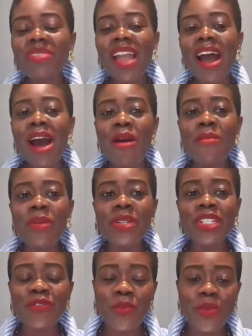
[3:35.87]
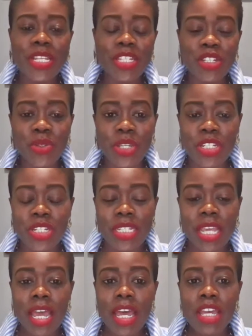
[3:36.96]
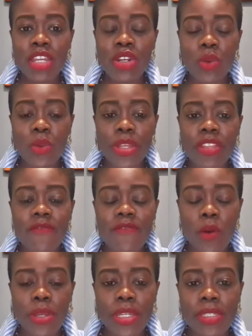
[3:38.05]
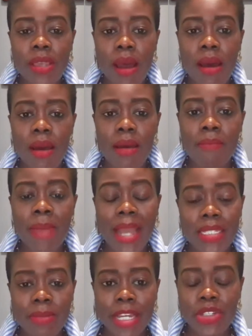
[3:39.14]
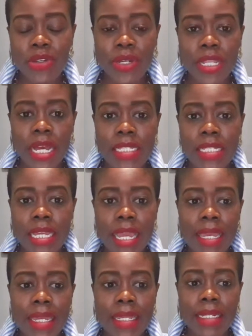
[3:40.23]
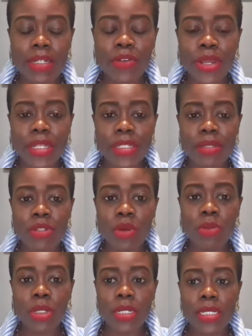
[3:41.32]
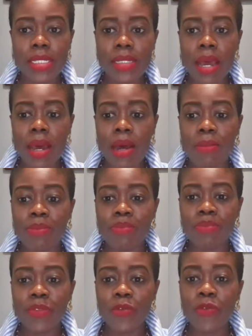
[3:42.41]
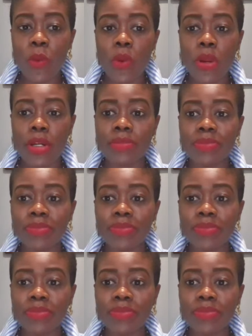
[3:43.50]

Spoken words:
On different ways that you can just, really focus on maximizing your closet and creating some dope looks for